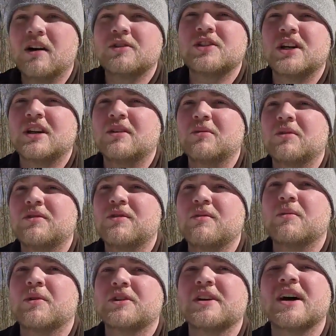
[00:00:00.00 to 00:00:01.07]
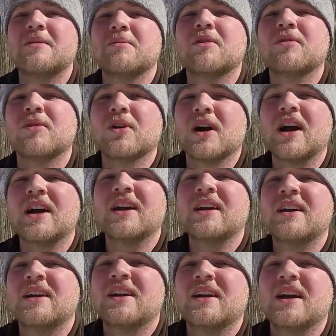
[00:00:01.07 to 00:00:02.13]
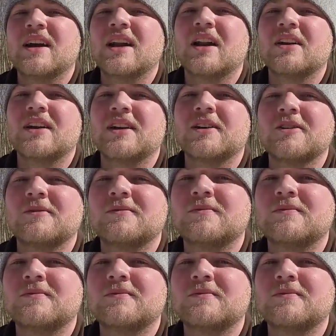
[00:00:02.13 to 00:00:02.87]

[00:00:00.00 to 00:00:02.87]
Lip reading: I'll check in with you one more time before I head out of here.